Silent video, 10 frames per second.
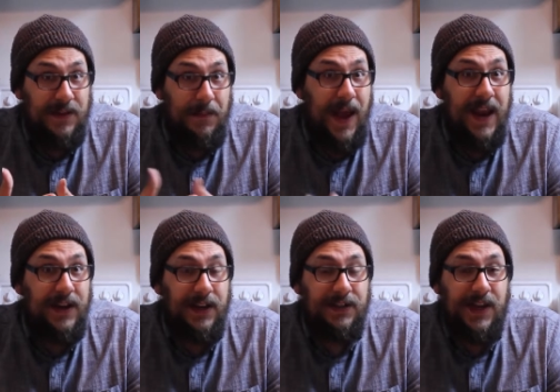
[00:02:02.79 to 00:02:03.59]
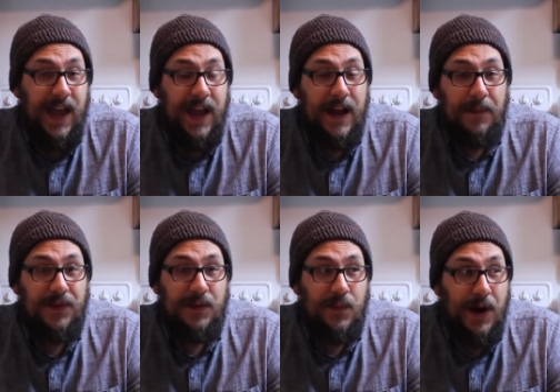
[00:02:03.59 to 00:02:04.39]
as a painting to hang up
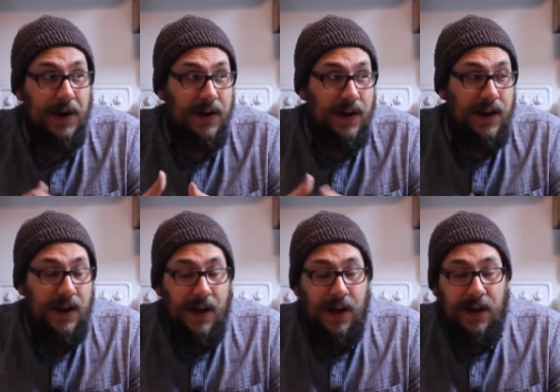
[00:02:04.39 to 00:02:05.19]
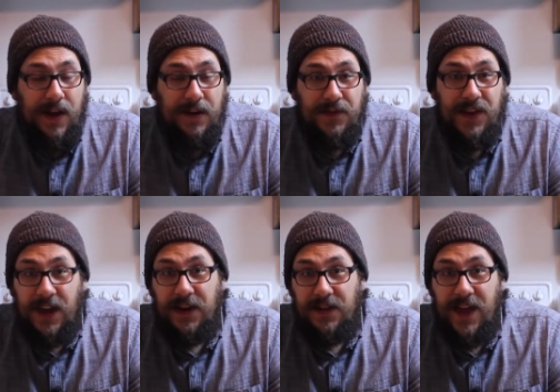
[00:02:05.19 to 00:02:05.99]
somewhere and I kind of
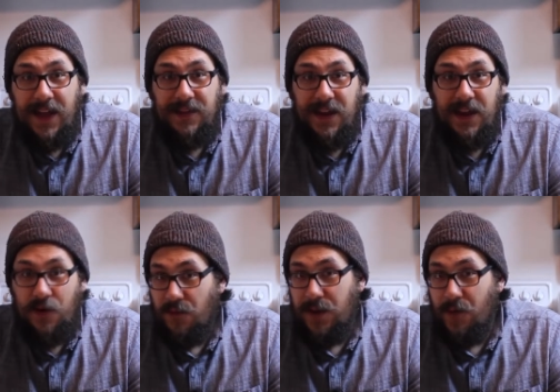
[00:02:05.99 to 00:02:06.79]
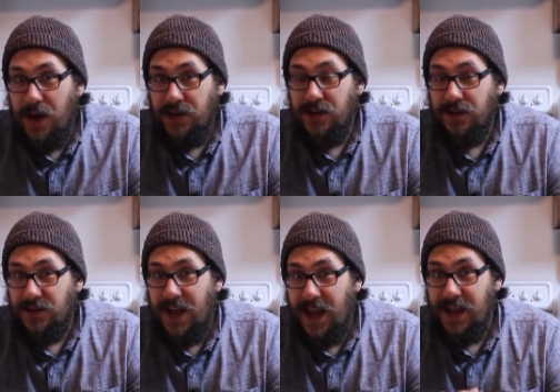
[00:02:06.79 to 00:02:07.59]
seconded that, saying, you know, it would be great to,
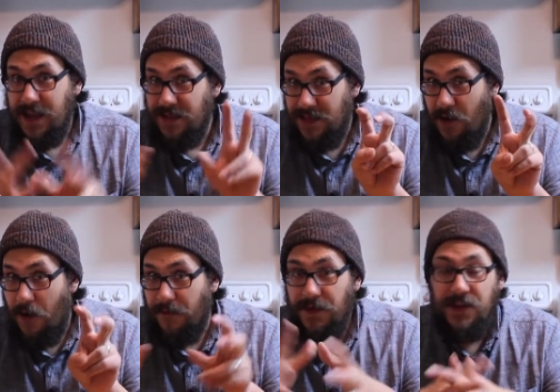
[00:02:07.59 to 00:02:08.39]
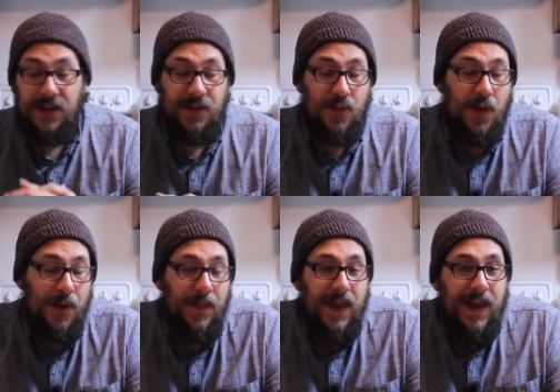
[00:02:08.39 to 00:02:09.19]
to hang in the office, as it
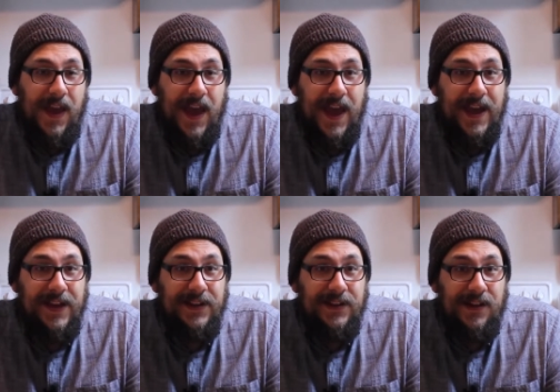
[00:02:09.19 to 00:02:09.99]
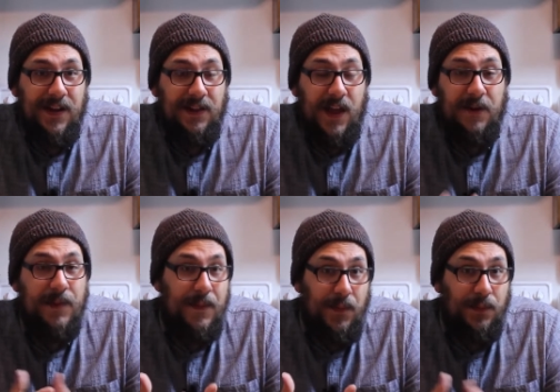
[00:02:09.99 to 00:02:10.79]
were. And a lot of
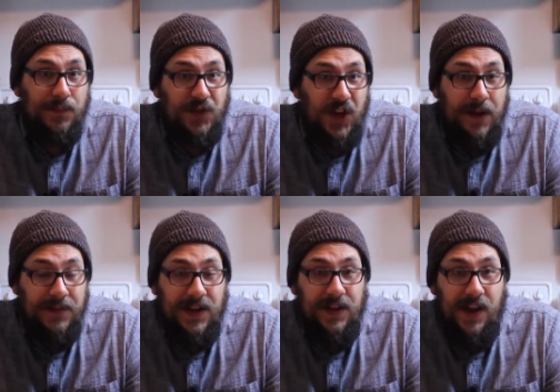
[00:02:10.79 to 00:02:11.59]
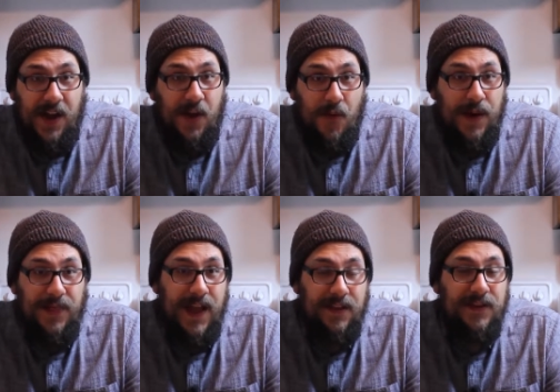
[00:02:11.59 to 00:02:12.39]
people chimed in
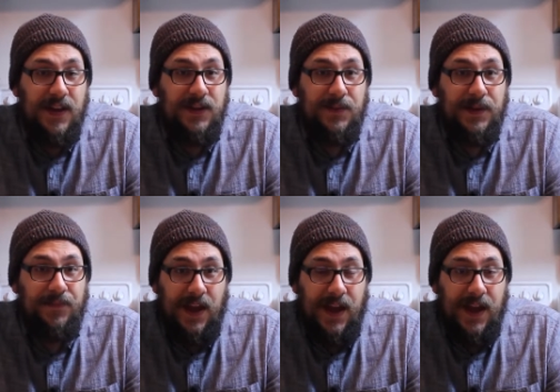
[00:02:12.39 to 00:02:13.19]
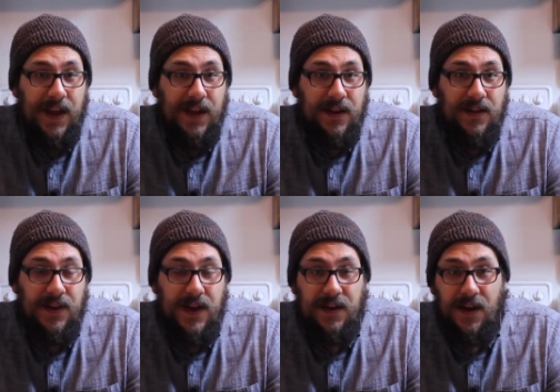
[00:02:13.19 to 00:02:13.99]
echoing that sentiment. And
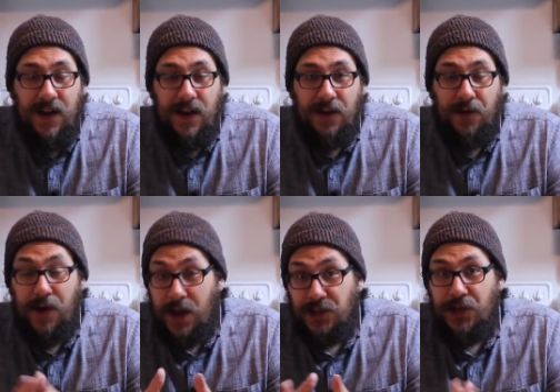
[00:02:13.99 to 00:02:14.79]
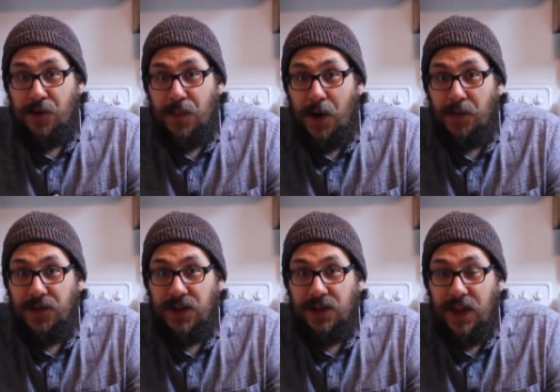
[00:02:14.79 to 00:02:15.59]
then uh, Kreatio
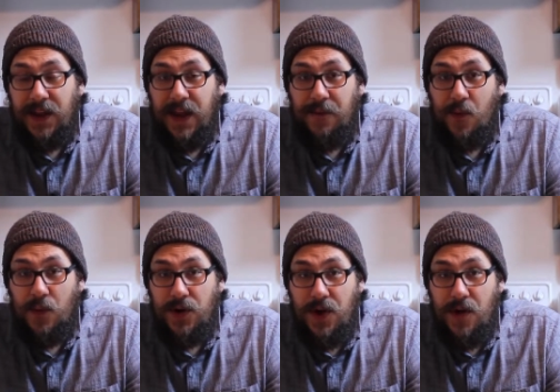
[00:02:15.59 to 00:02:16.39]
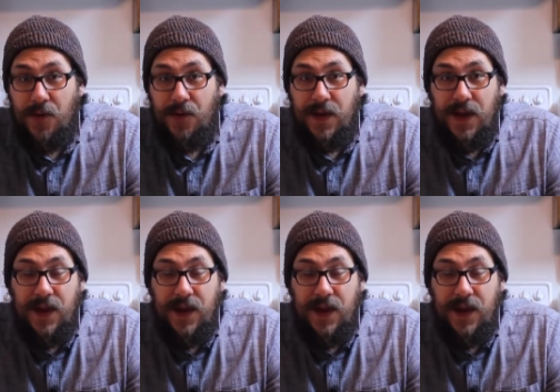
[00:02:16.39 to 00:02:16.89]
posted letting everyone know